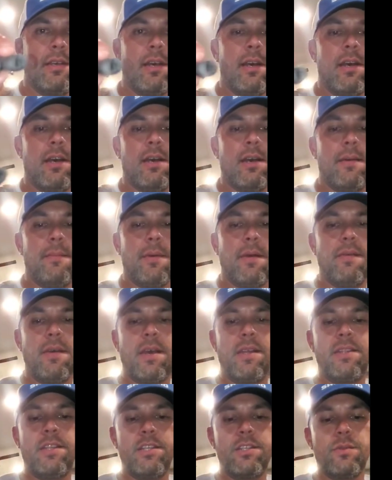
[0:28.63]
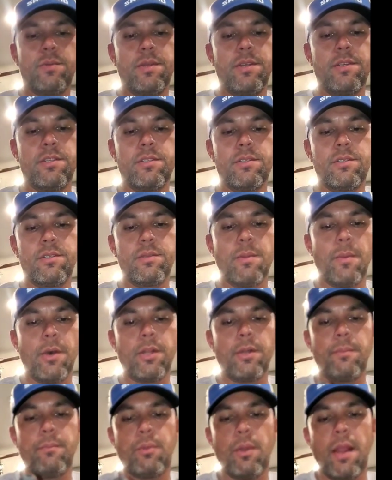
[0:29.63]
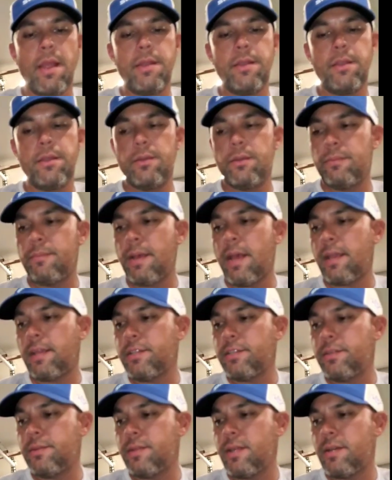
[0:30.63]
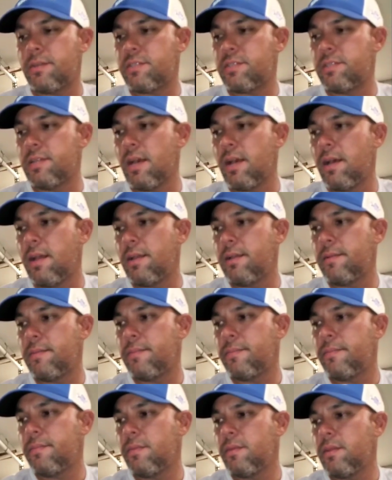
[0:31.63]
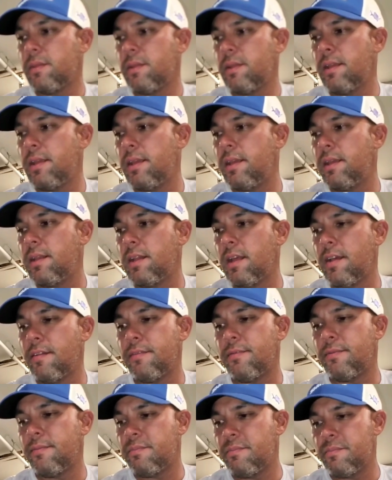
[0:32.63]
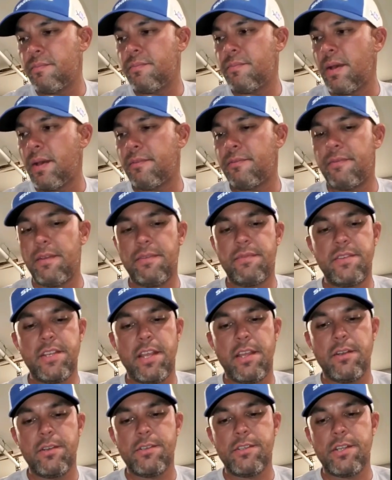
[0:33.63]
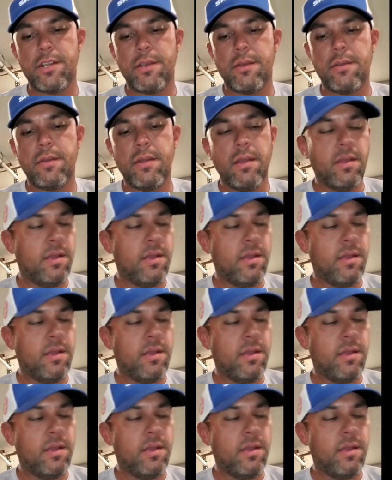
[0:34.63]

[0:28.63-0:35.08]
I've had these reels, I bought them brand new back in 2009, and I have about 15 or so,